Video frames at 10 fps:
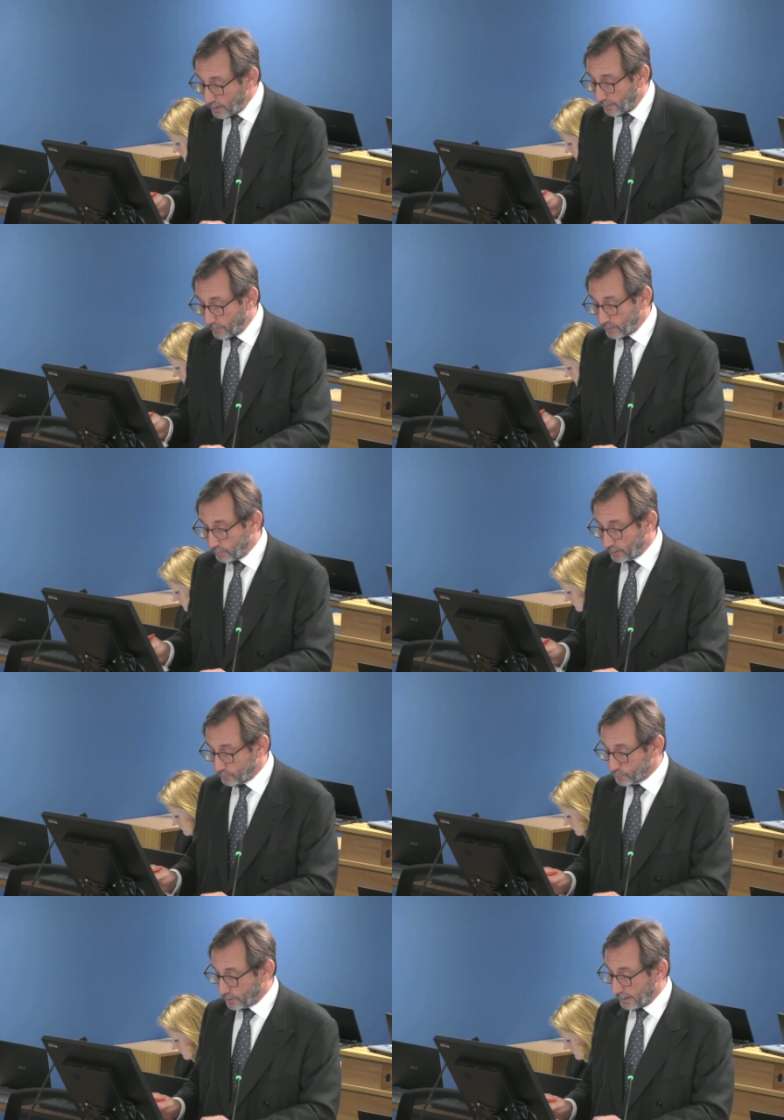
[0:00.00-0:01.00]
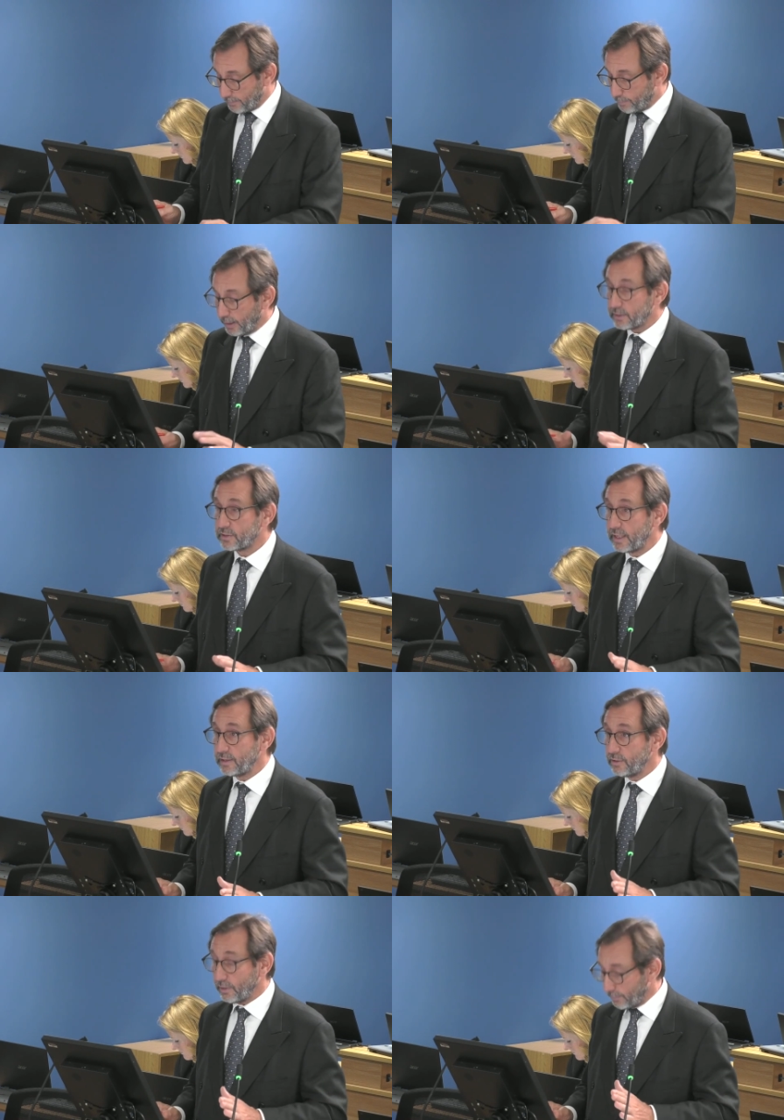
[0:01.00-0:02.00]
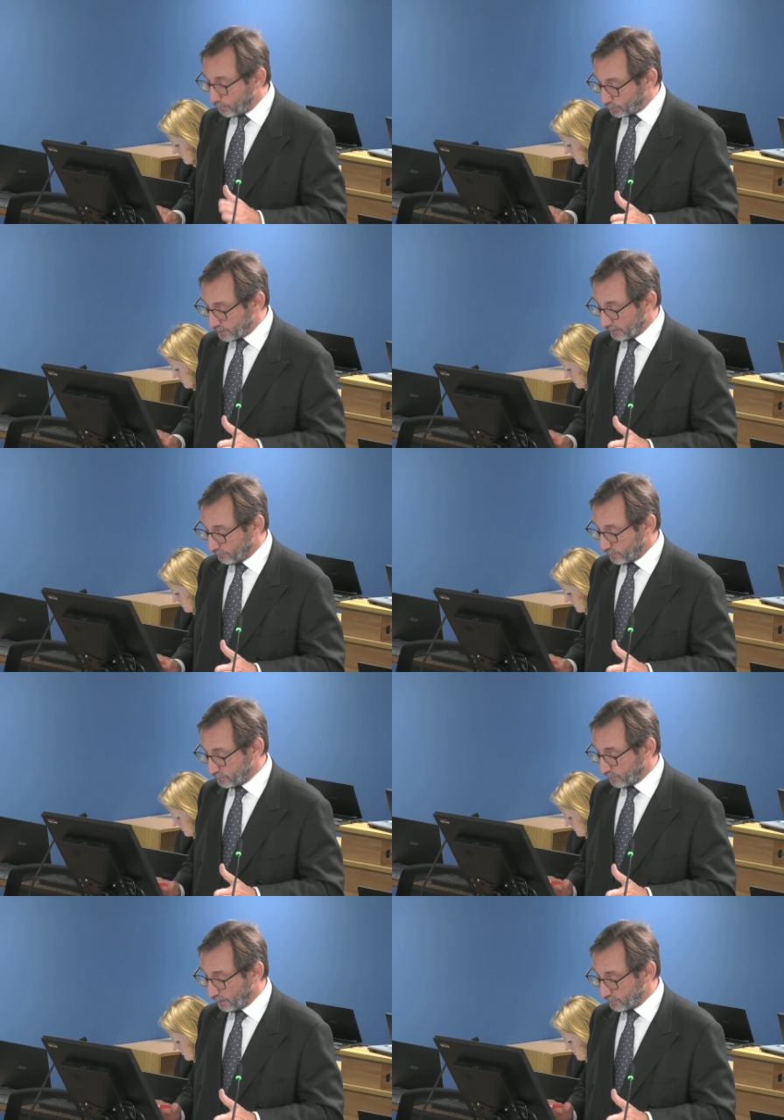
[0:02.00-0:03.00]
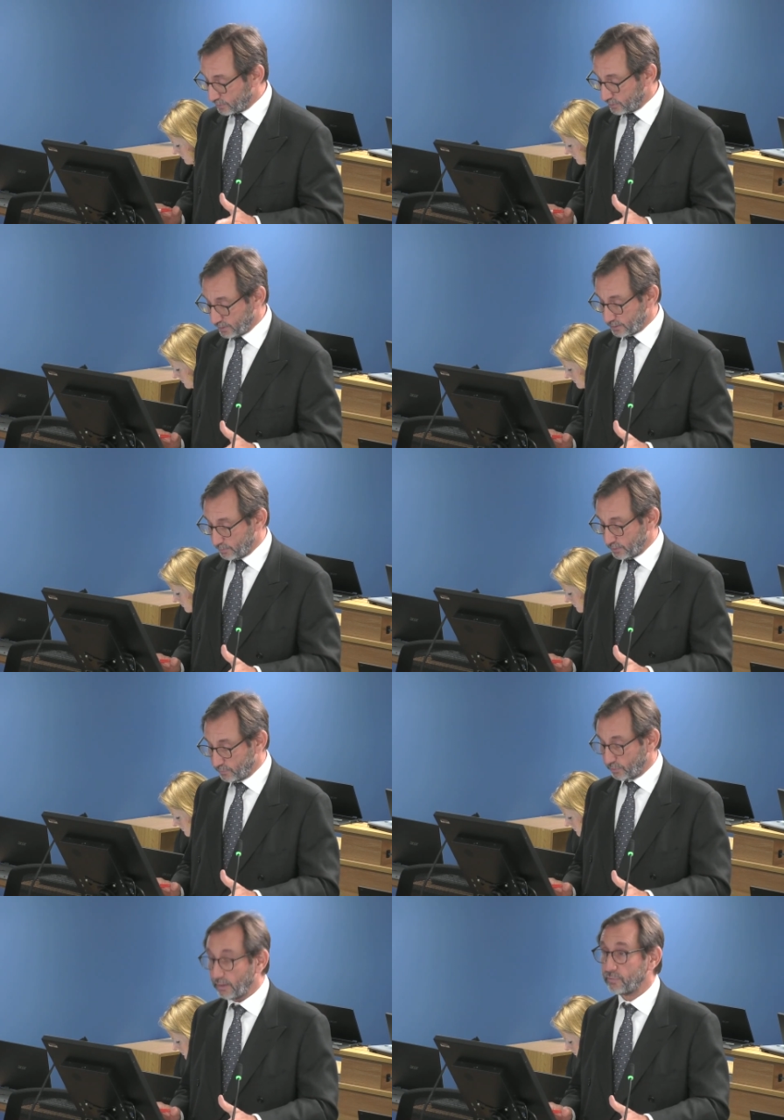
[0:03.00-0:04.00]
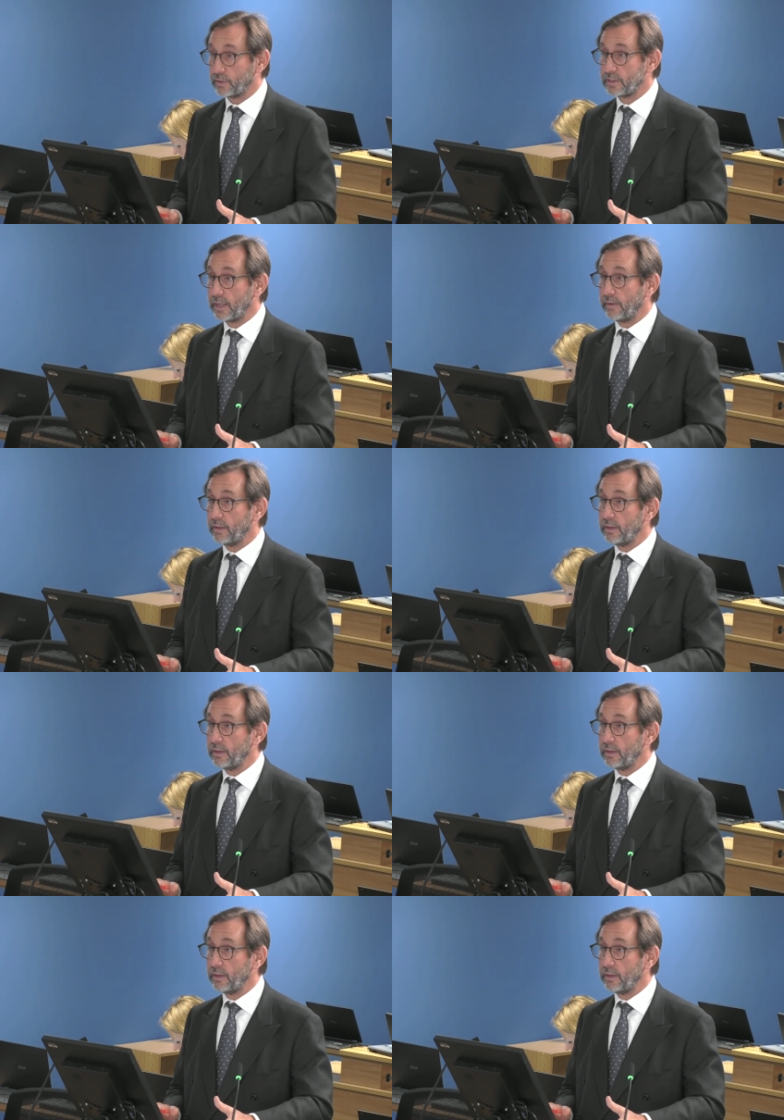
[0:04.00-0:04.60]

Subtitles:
and whether records were kept, but stated in the body of his fire risk assessments for Grenfell Tower